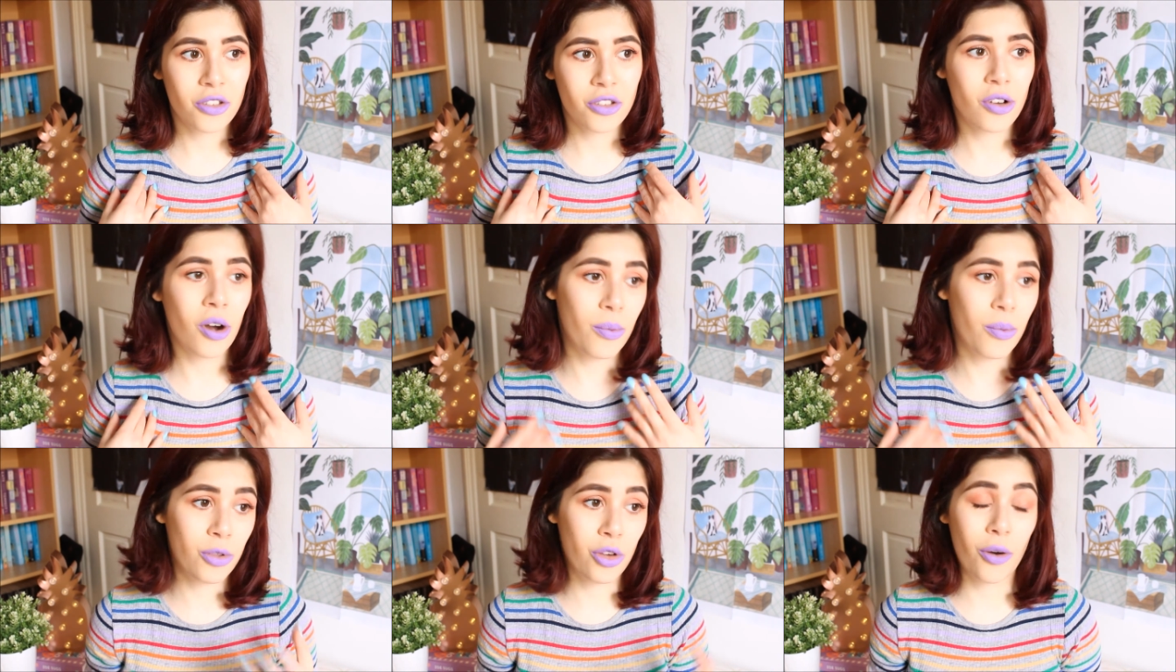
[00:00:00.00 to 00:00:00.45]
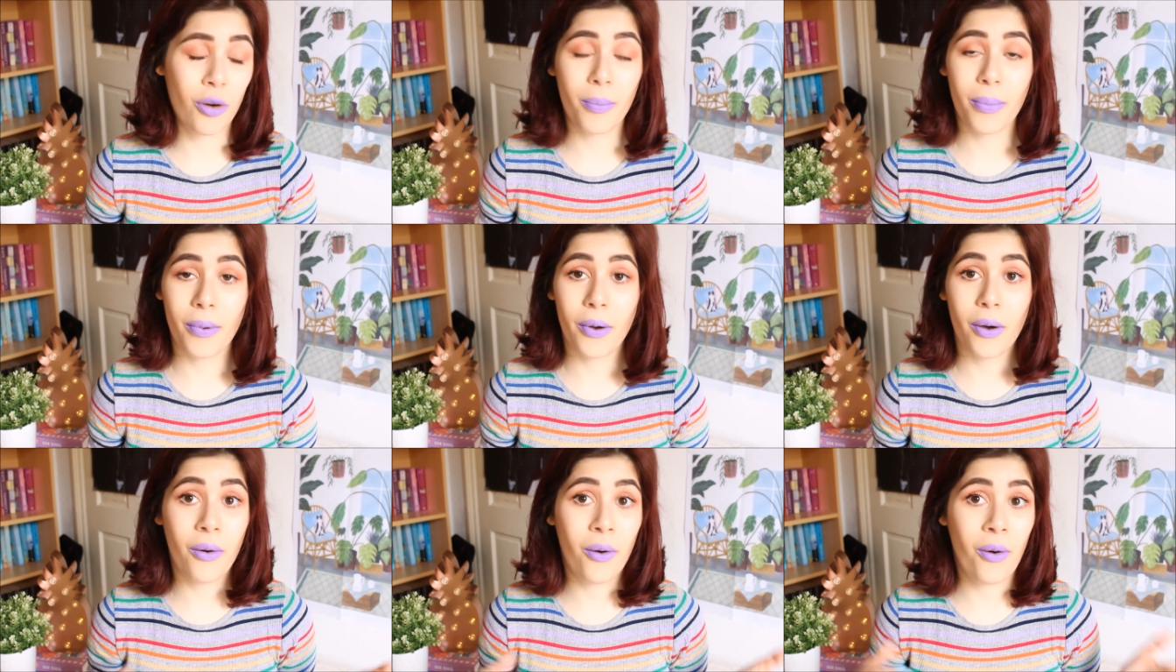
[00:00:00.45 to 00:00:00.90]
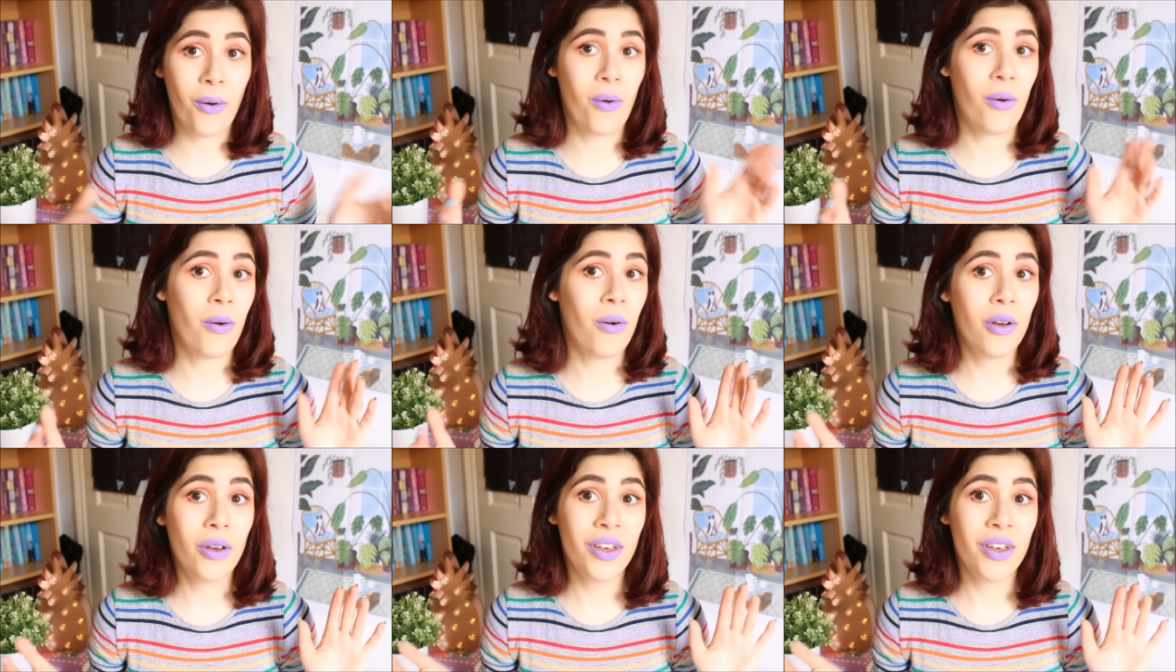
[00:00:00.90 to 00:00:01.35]
Topshop
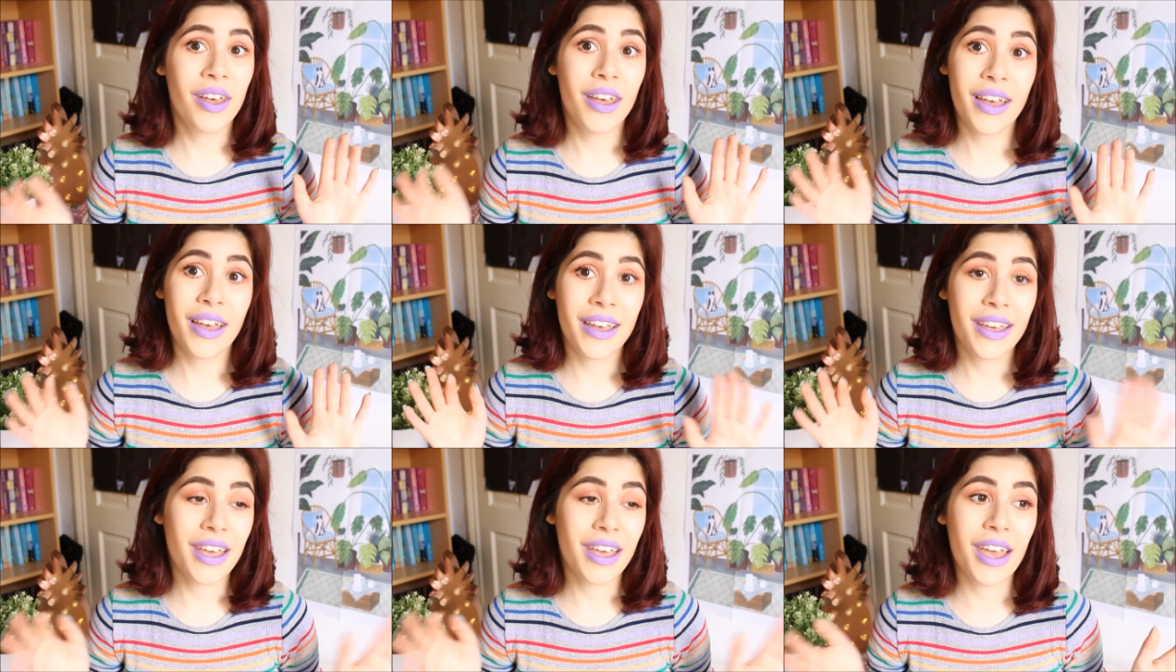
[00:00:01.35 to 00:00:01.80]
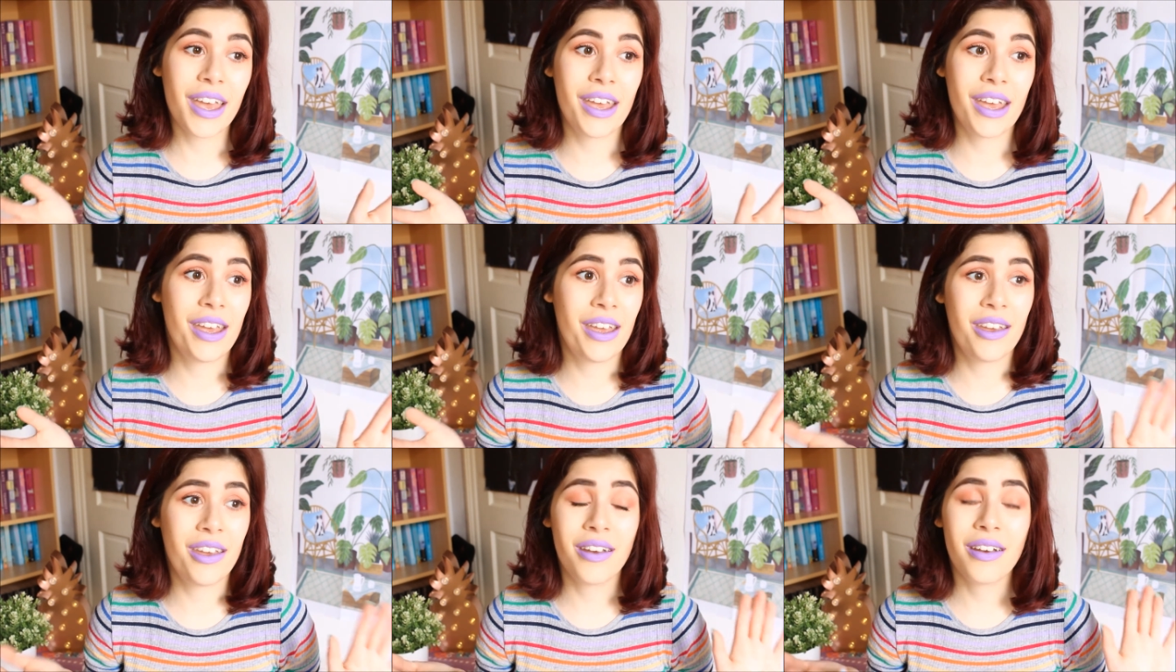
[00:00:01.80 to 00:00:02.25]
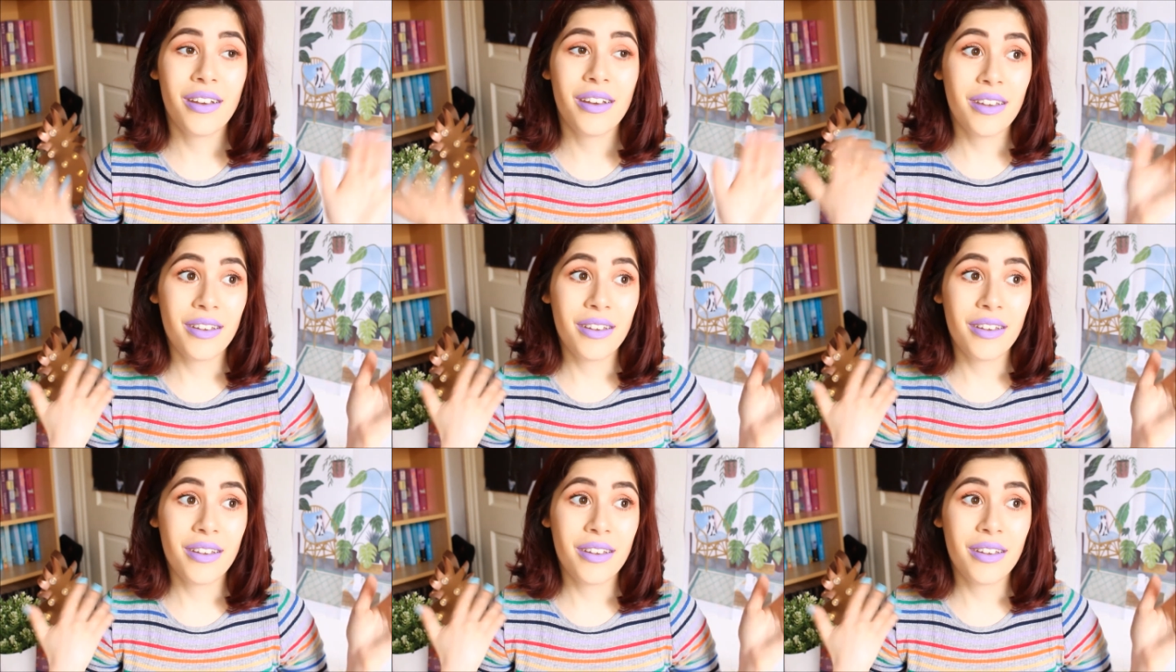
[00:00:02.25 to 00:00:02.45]
or Key.